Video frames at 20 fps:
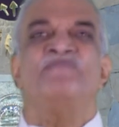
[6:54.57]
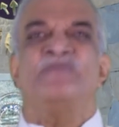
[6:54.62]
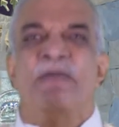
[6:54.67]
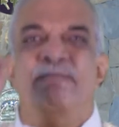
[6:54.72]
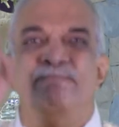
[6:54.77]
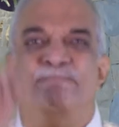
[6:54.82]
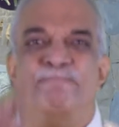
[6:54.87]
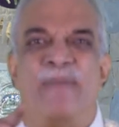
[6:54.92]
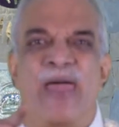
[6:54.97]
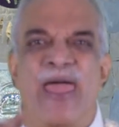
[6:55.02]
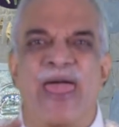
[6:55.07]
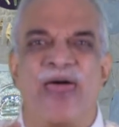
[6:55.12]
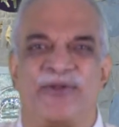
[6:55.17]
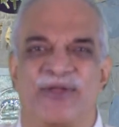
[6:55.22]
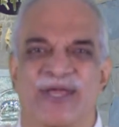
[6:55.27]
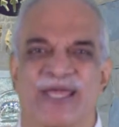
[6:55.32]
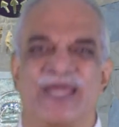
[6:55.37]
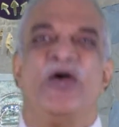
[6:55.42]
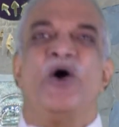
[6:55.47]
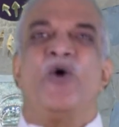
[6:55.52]

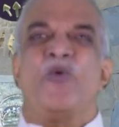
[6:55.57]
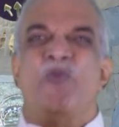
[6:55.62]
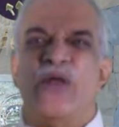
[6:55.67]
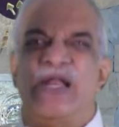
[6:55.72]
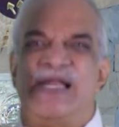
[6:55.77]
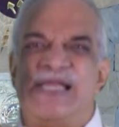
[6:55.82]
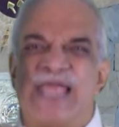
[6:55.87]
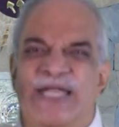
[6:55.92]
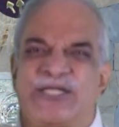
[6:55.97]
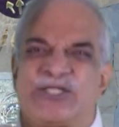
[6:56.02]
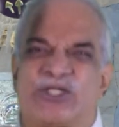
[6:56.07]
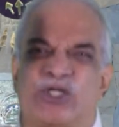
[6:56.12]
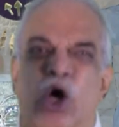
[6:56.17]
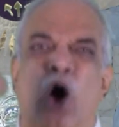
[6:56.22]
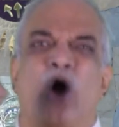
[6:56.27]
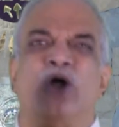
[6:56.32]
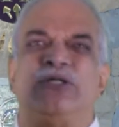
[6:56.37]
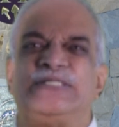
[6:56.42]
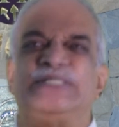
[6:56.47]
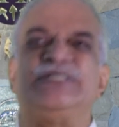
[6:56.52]
Mary will let
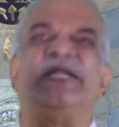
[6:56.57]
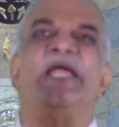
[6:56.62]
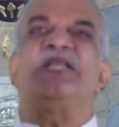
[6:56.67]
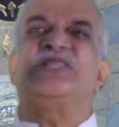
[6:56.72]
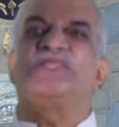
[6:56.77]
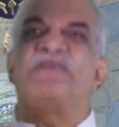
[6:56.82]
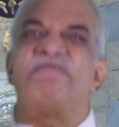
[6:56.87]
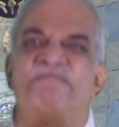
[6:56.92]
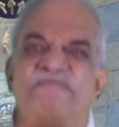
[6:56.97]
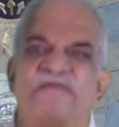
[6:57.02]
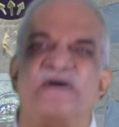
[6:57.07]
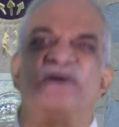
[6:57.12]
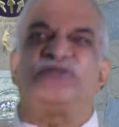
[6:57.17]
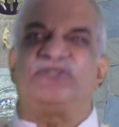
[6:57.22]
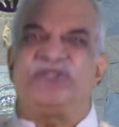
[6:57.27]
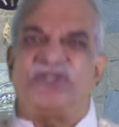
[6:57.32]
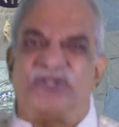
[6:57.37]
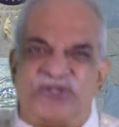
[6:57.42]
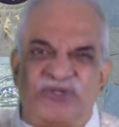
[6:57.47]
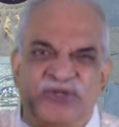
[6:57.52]
God take the first
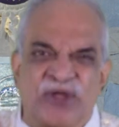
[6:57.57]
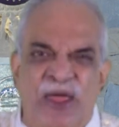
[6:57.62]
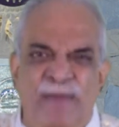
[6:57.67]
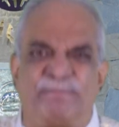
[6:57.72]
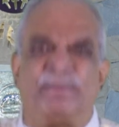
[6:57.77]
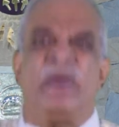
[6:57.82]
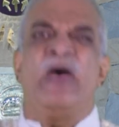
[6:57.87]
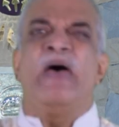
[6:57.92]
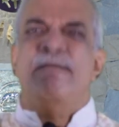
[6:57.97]
step.